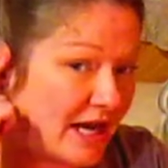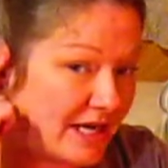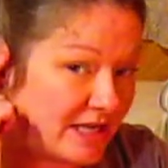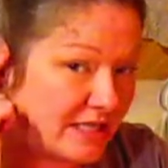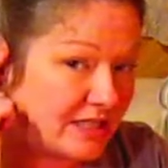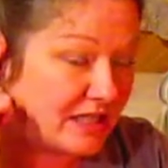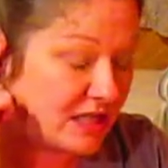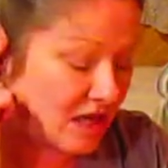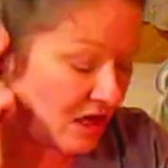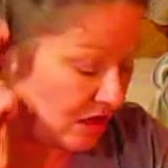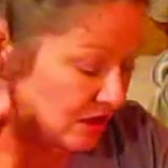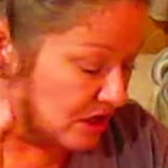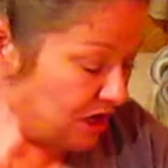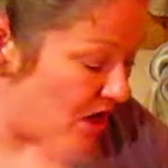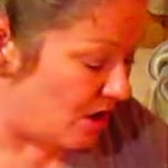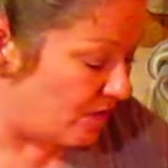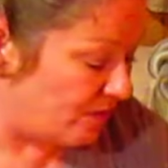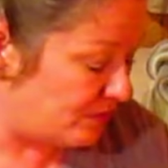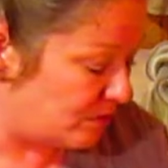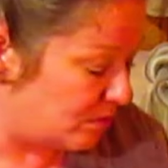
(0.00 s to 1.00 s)
it's
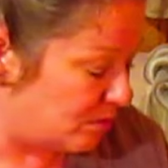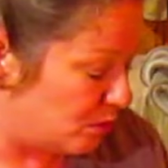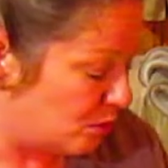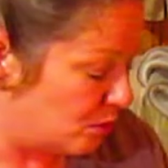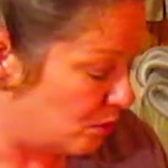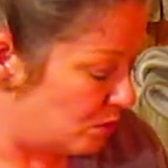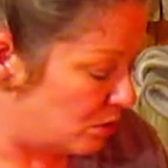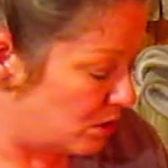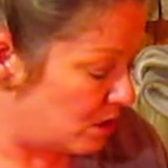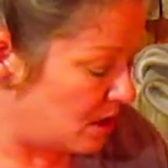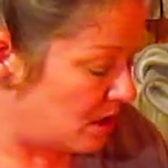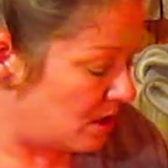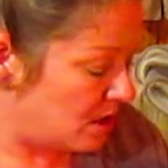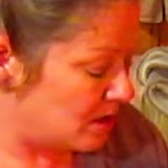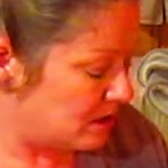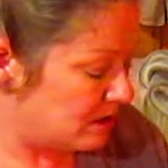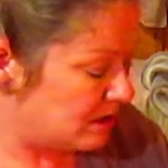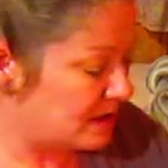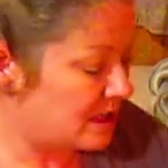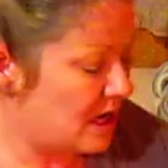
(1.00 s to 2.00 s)
uncomfortable.
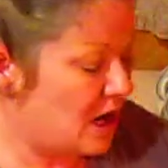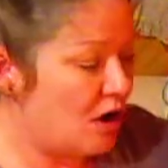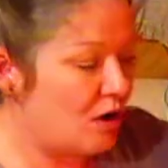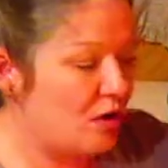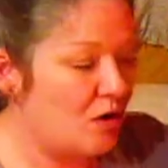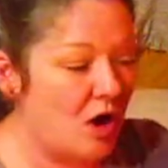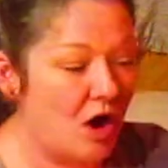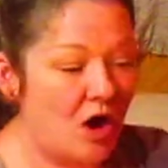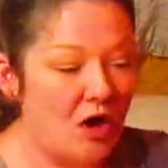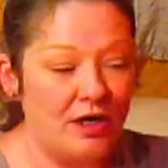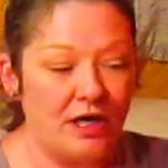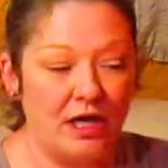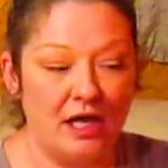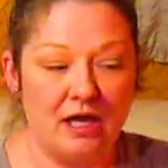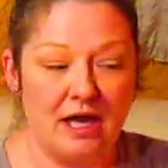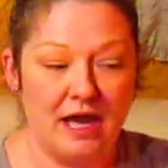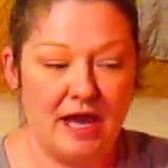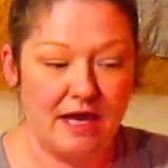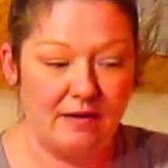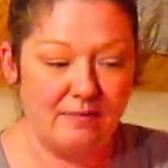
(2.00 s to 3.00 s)
So on a
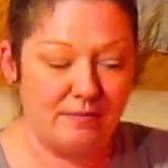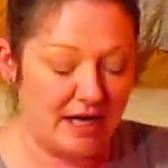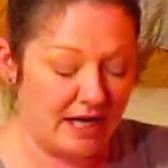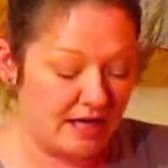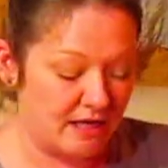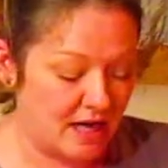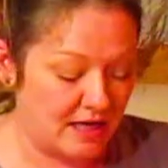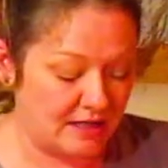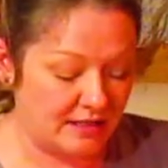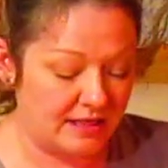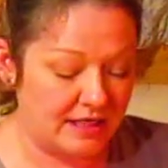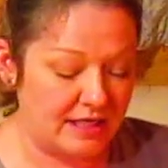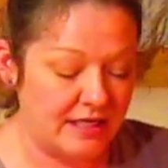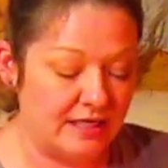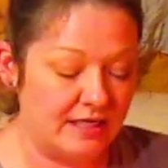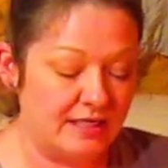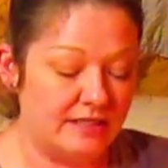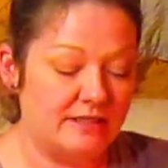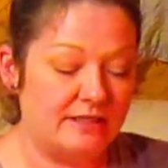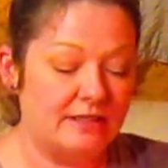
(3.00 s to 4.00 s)
headband like
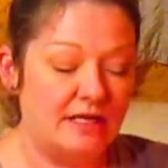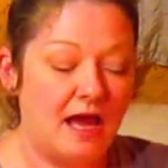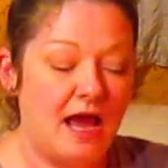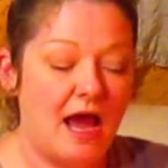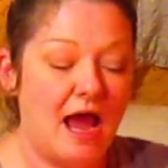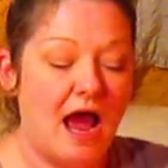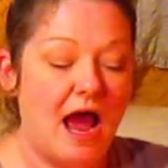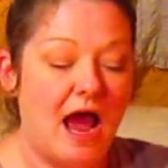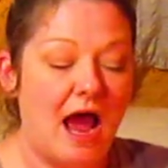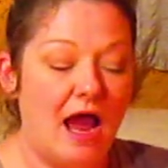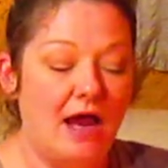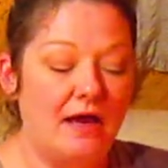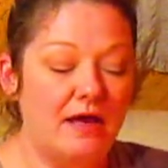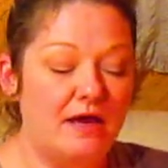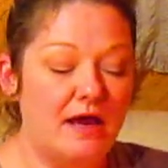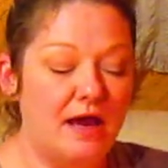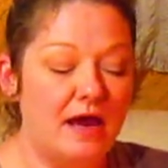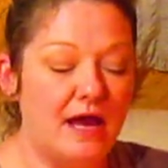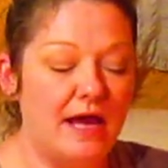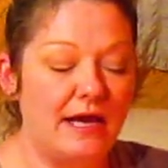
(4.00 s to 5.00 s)
this, I
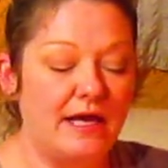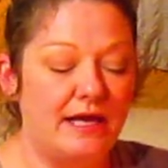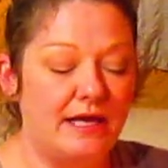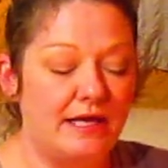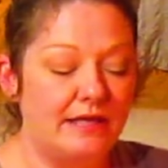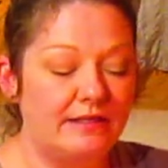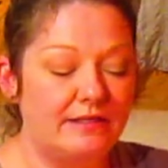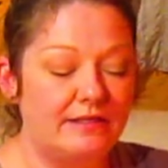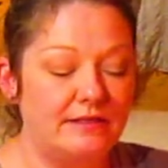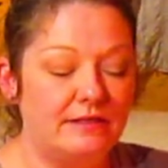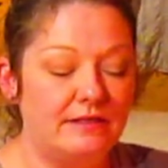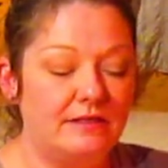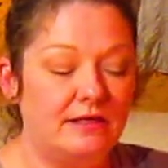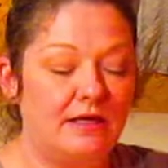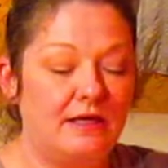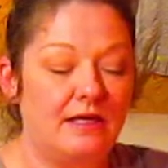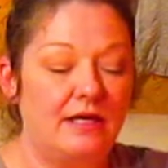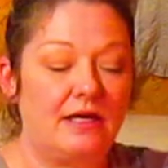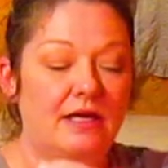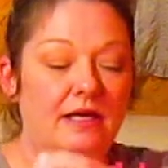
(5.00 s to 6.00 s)
cut it
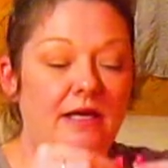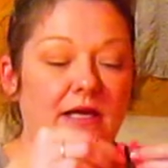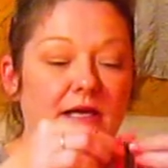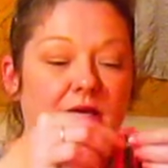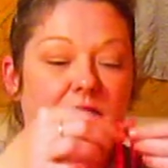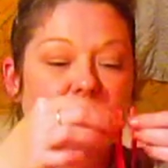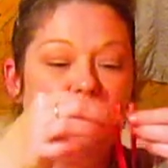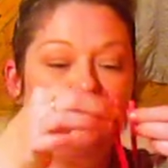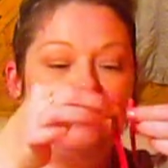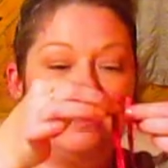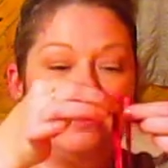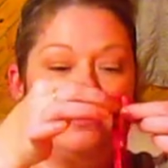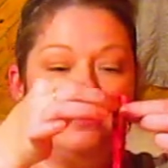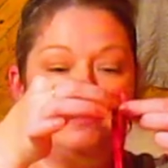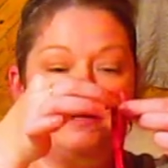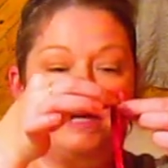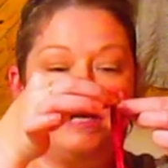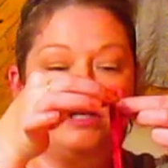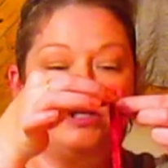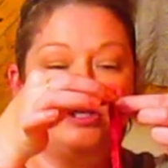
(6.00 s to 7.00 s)
in
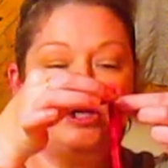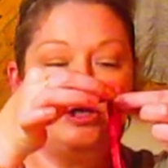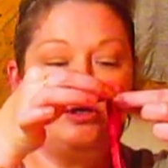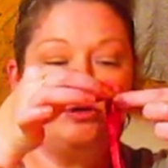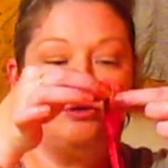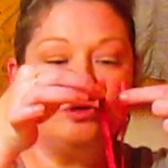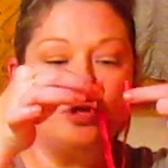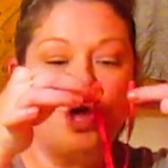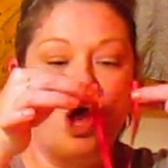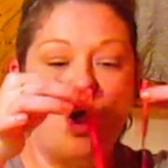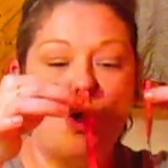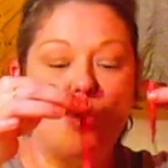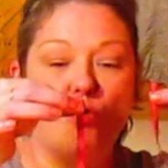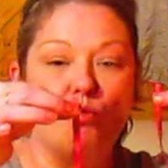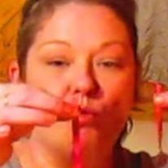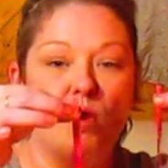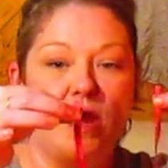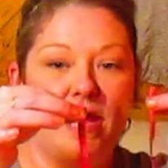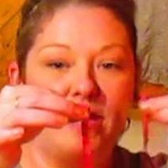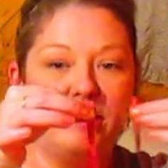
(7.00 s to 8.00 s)
2 long
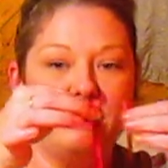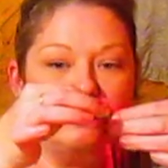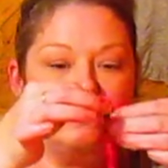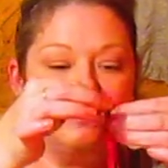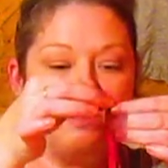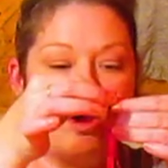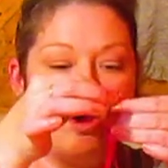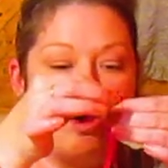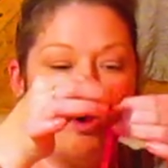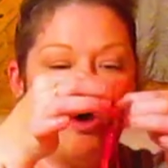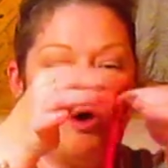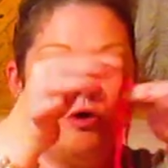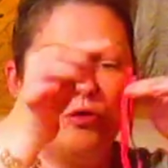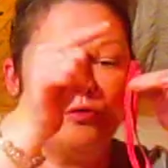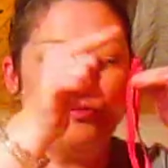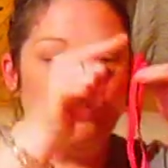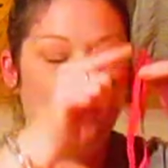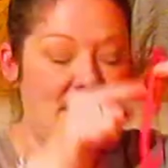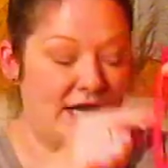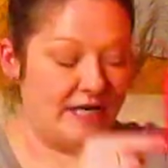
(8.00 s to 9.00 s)
ways, all the
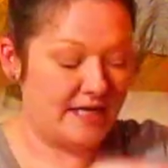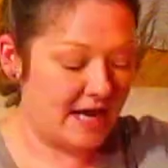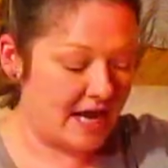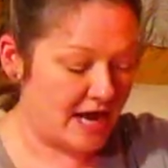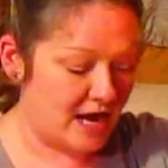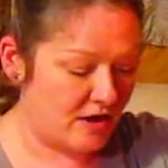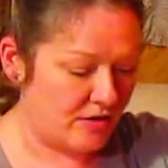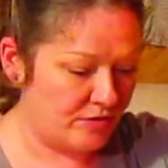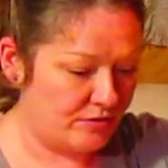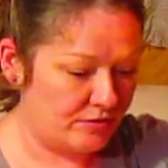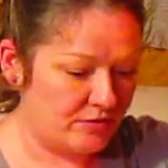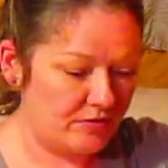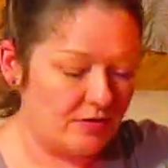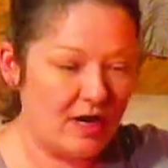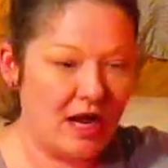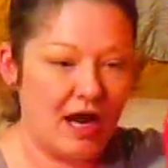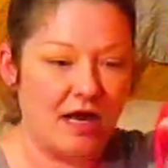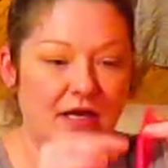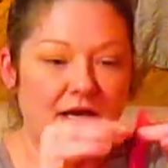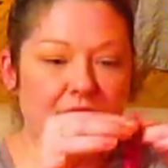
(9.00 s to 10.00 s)
way down.
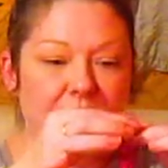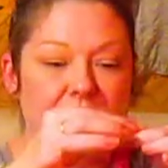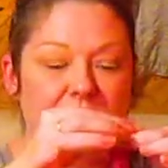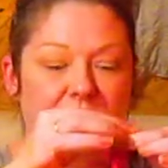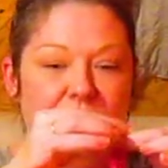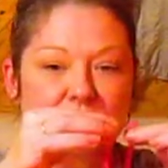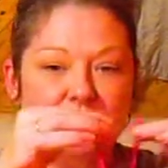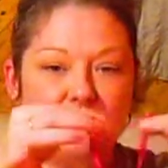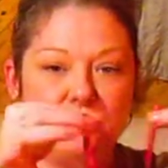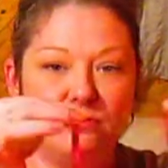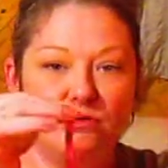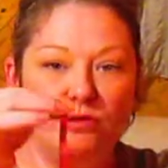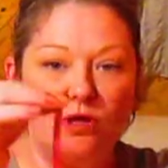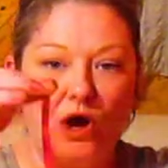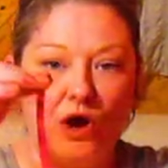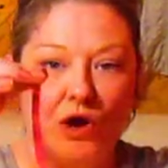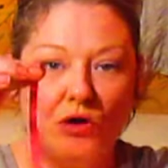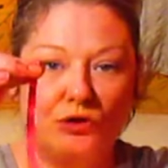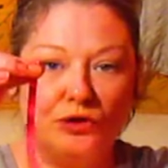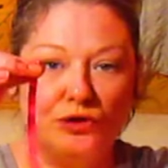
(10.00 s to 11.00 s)
I cut it in 2
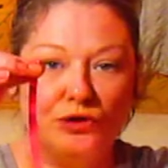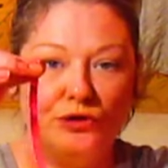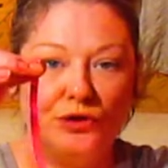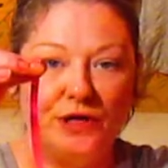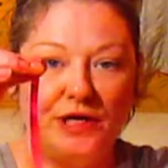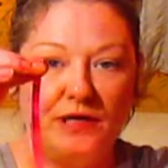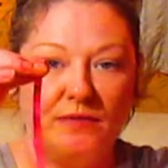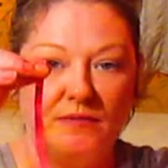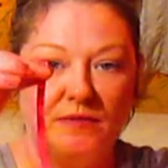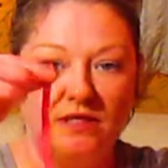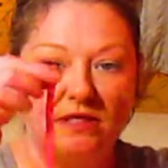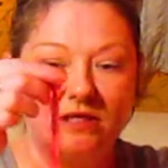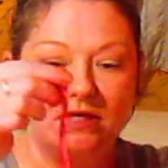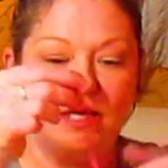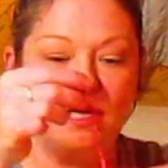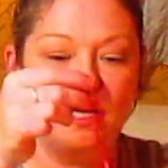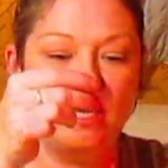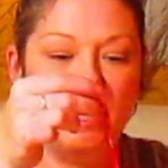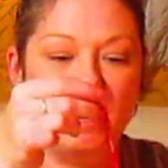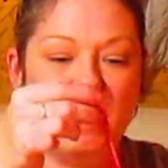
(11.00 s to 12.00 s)
long strips,
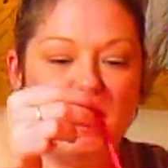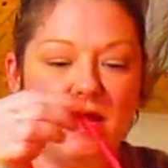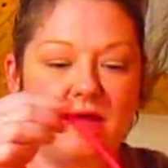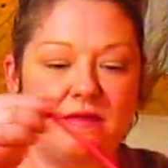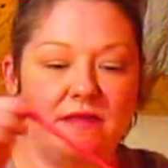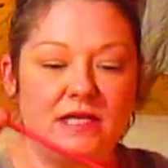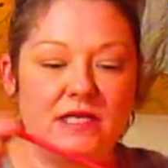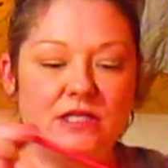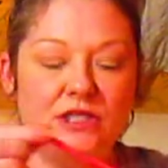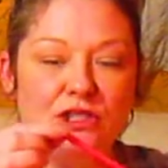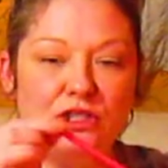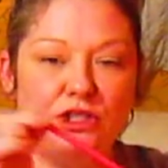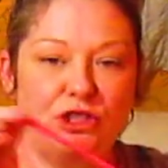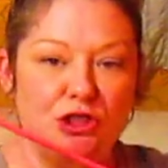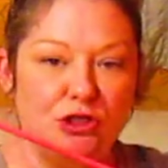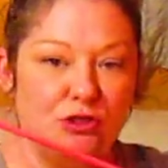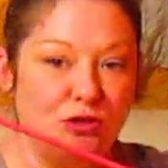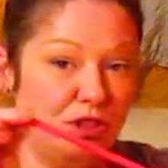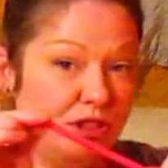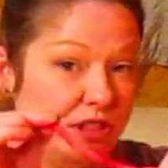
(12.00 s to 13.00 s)
and then just
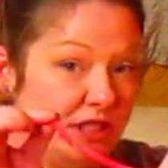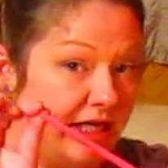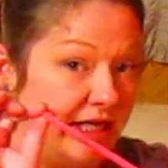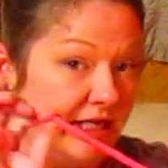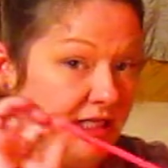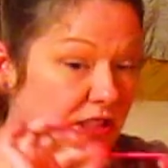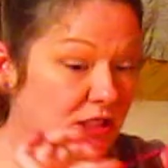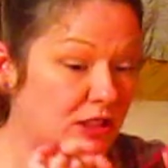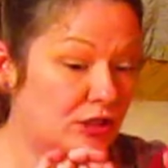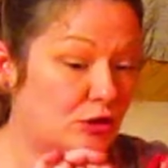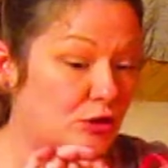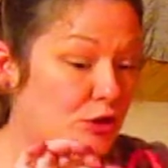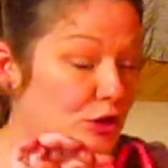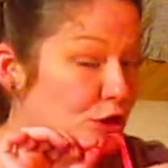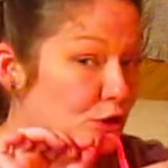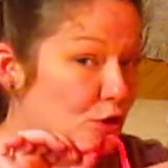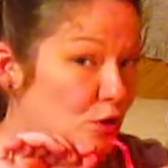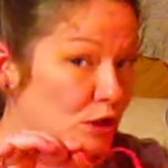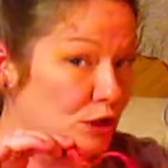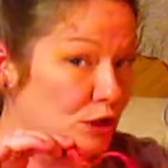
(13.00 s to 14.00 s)
use these little short